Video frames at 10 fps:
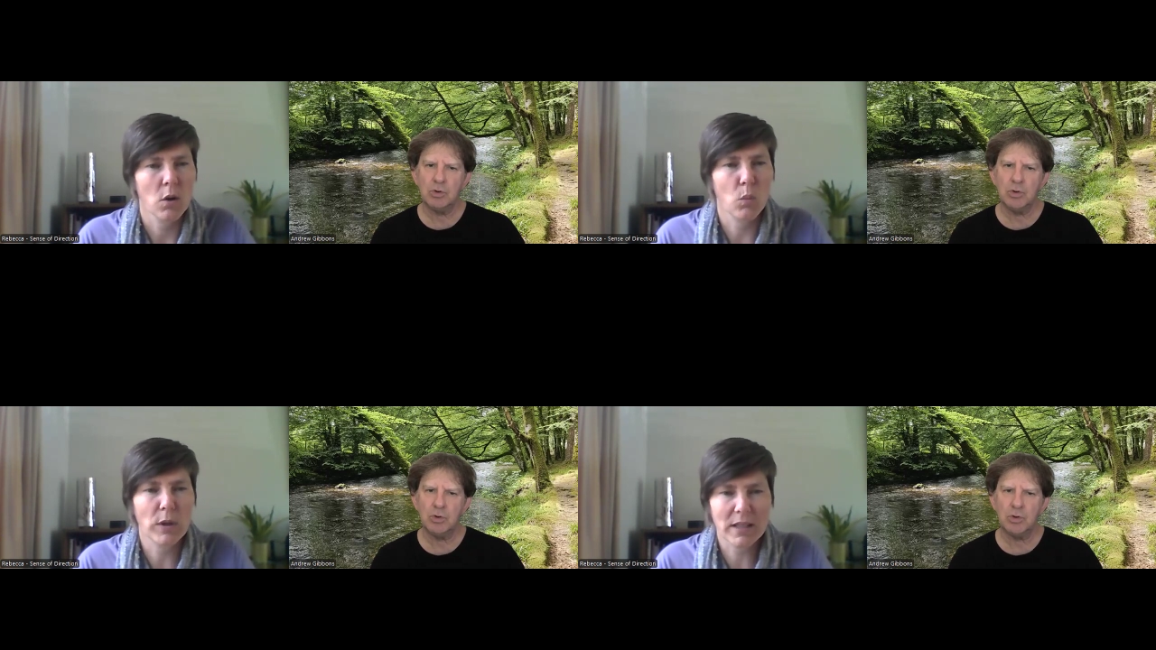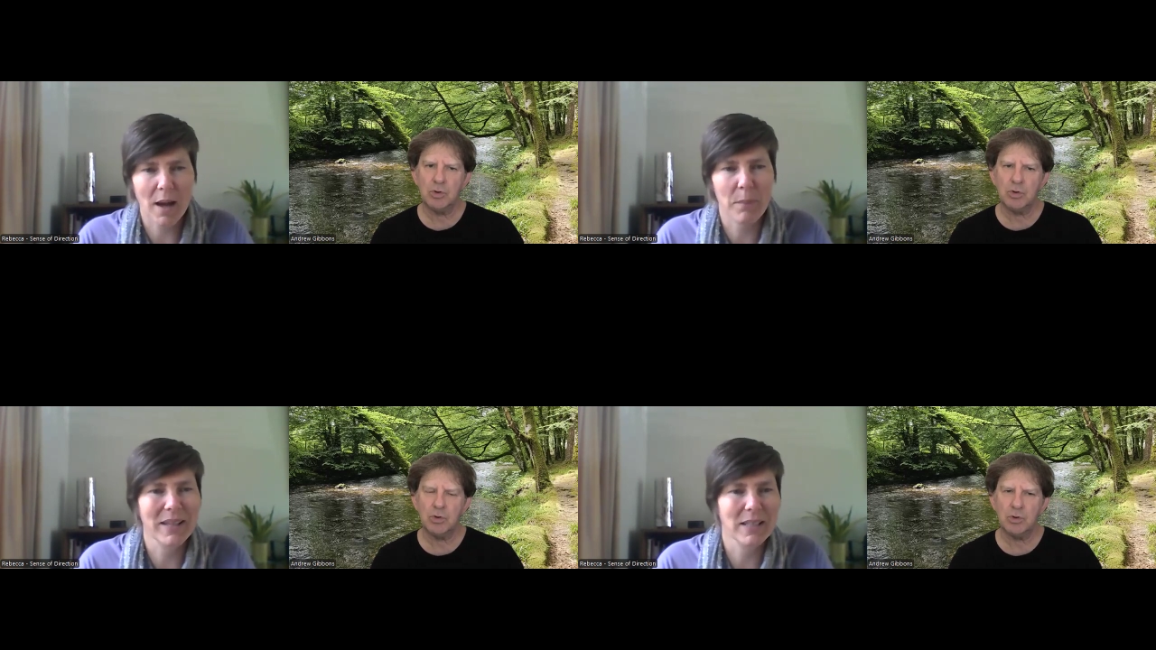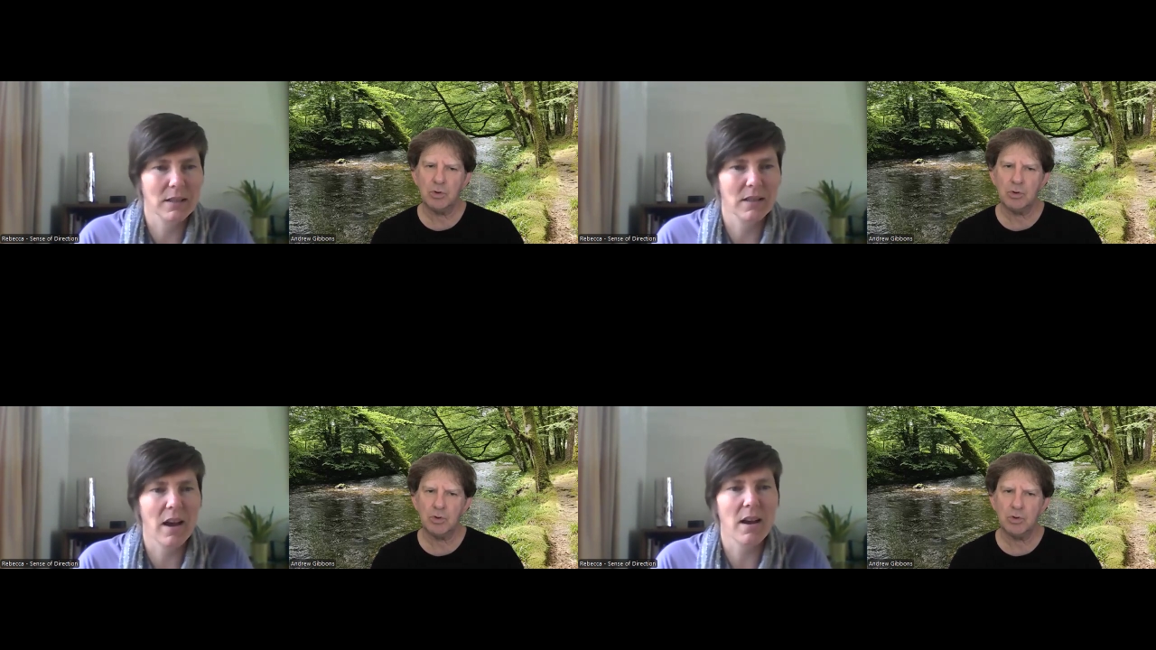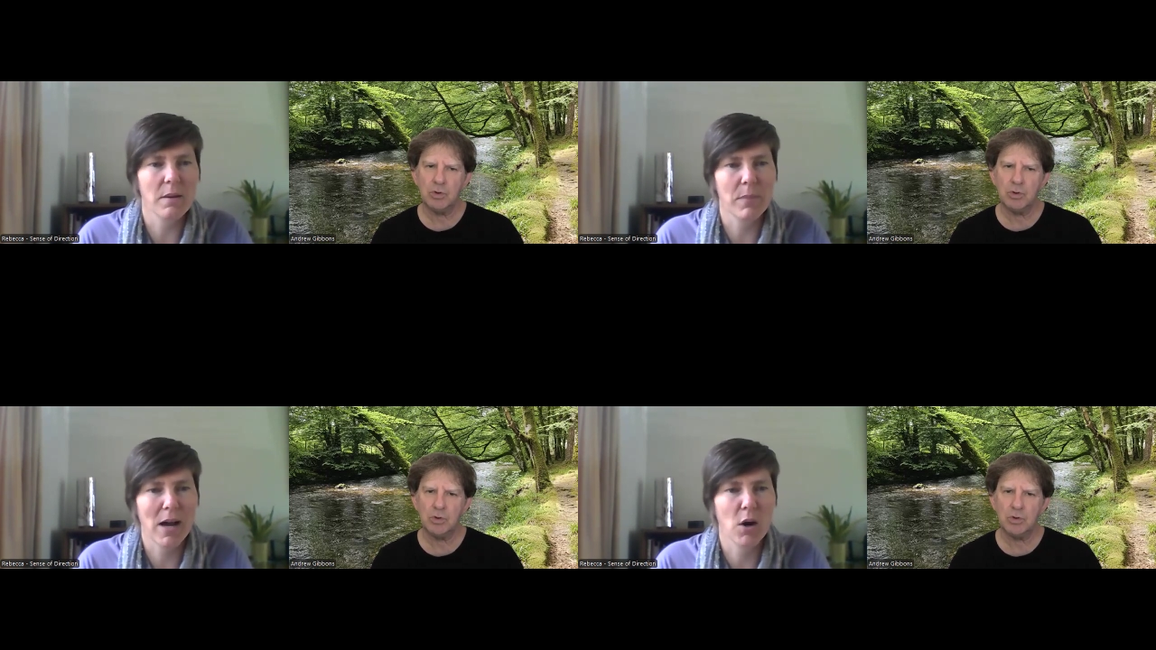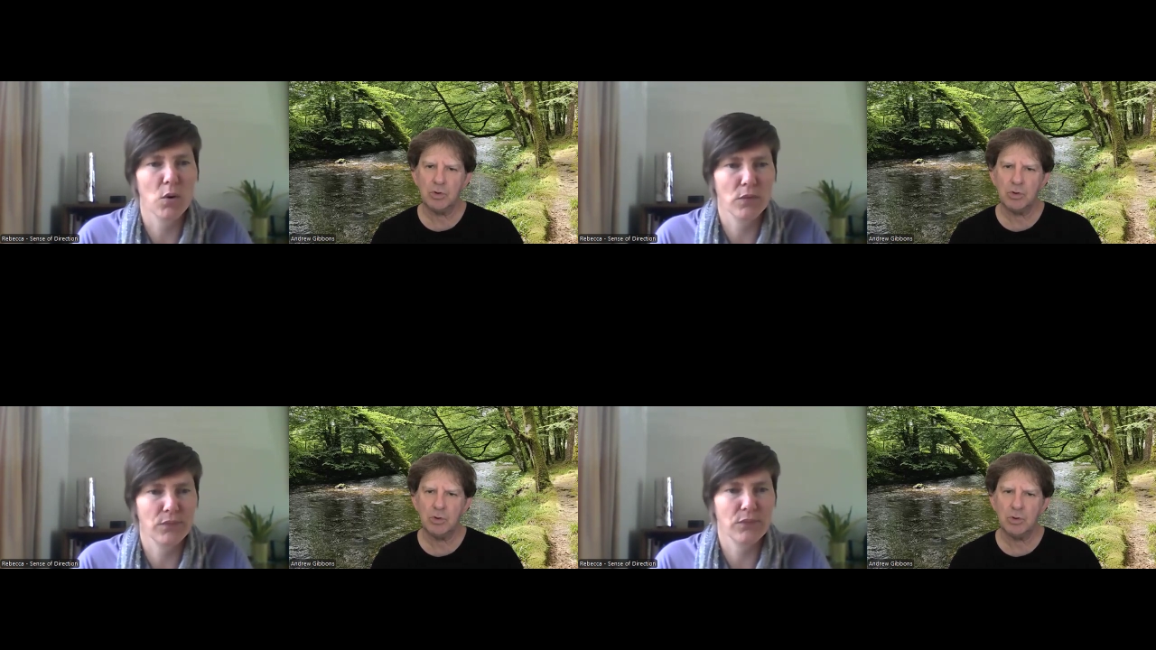Speaker 1: We tap into that
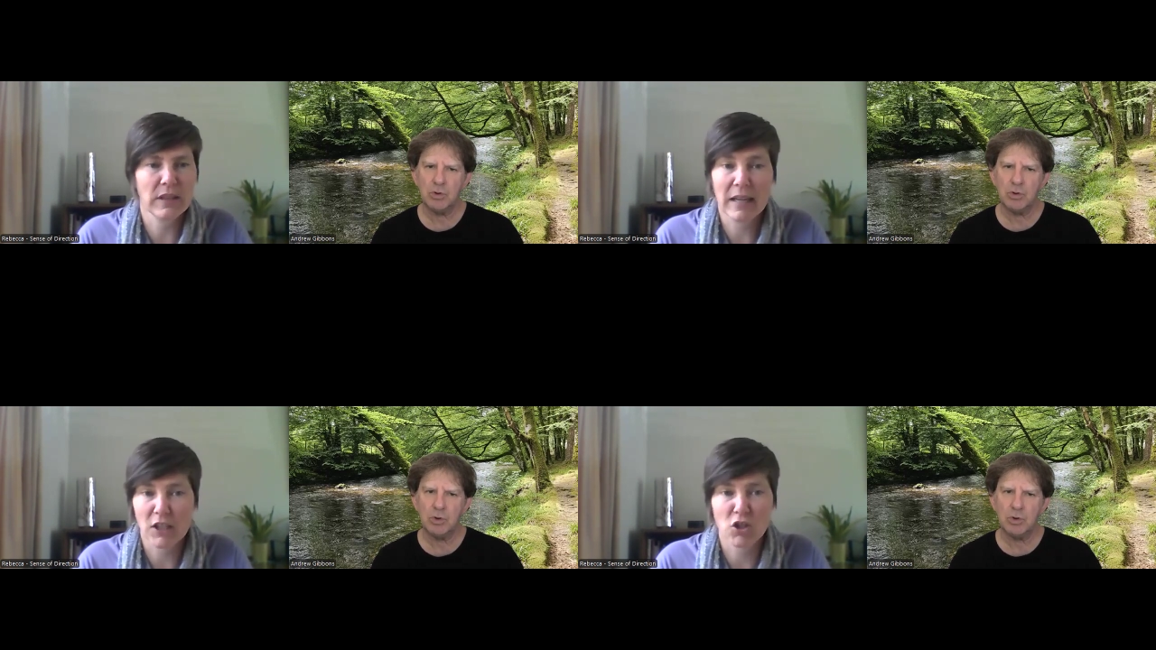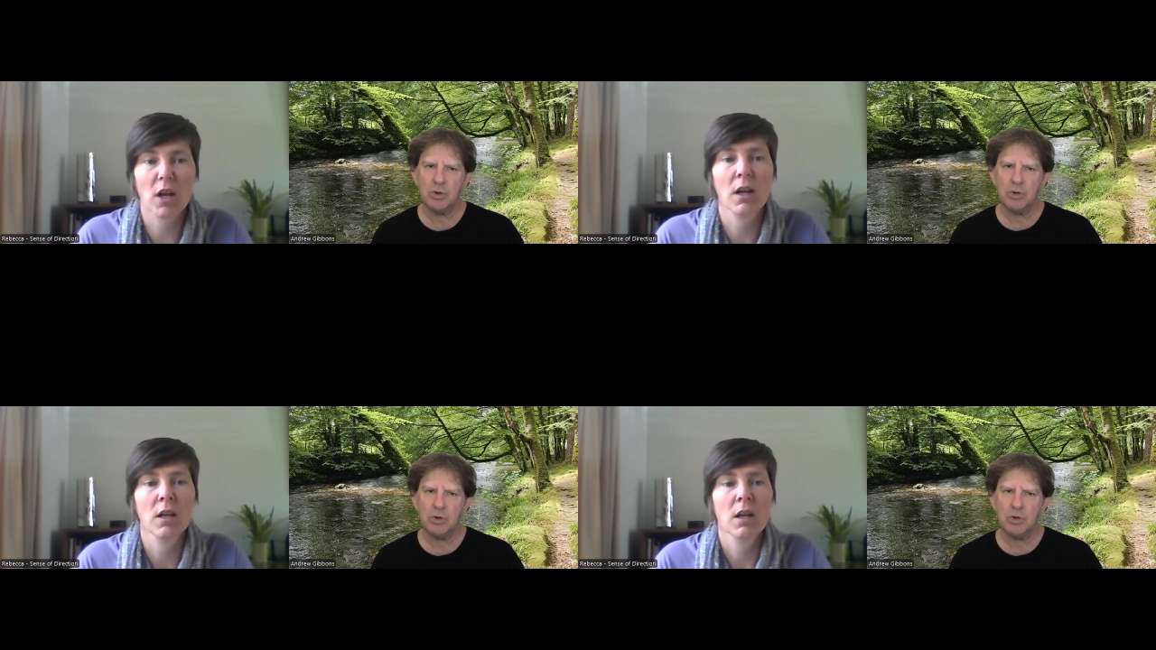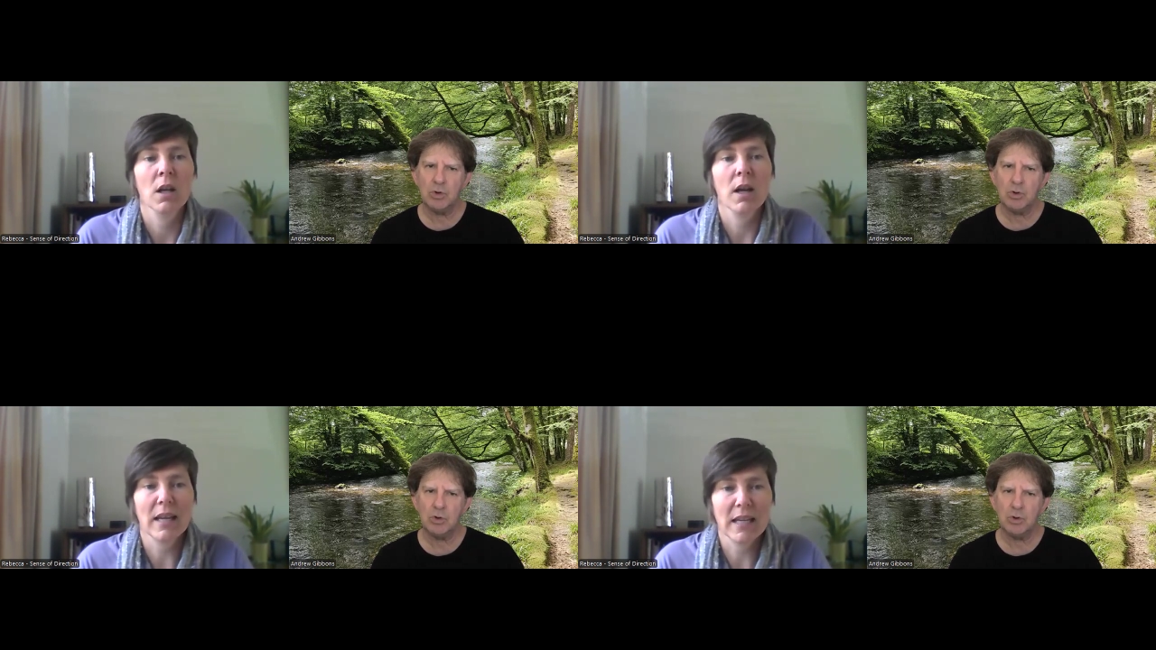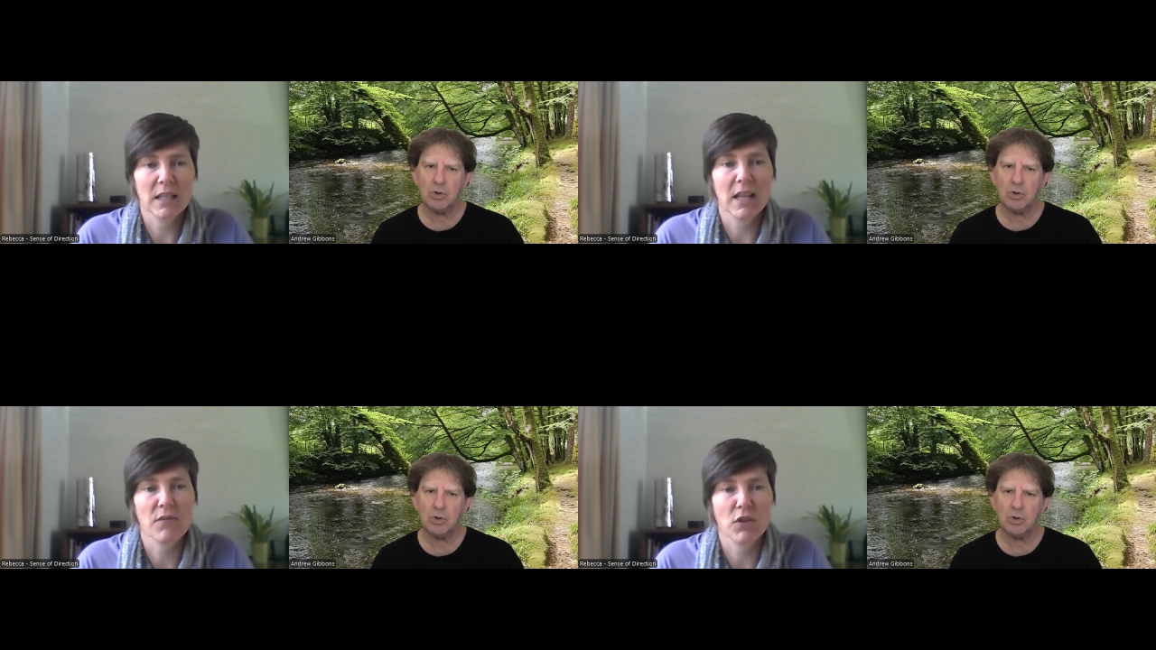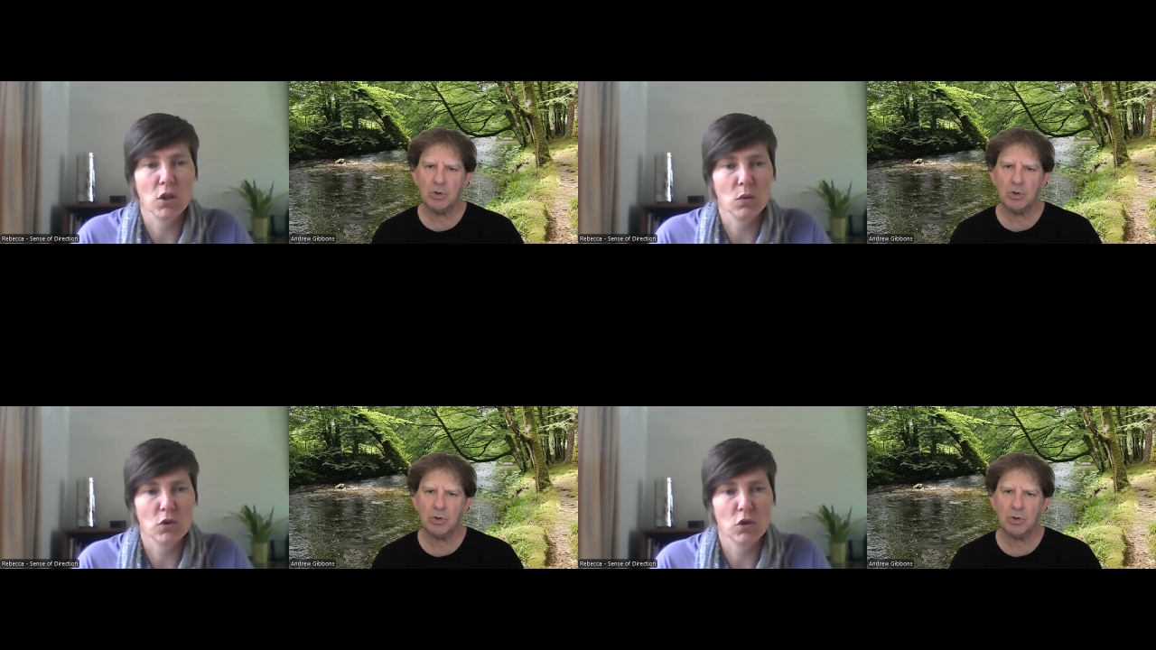power of nature, in the
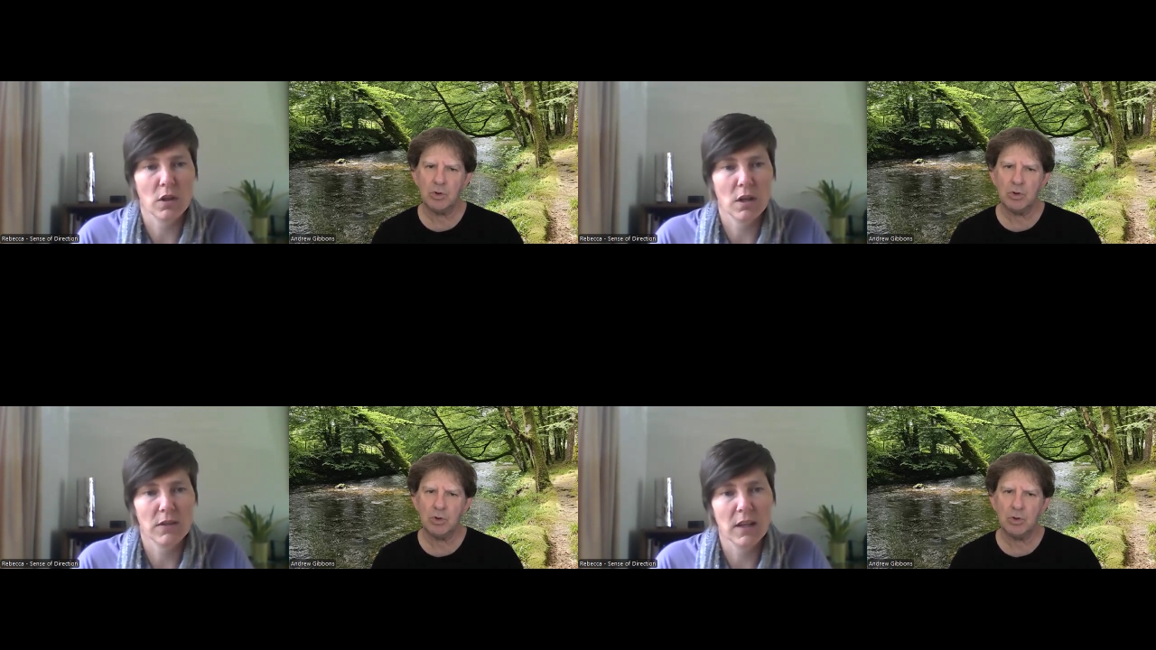afternoon. So the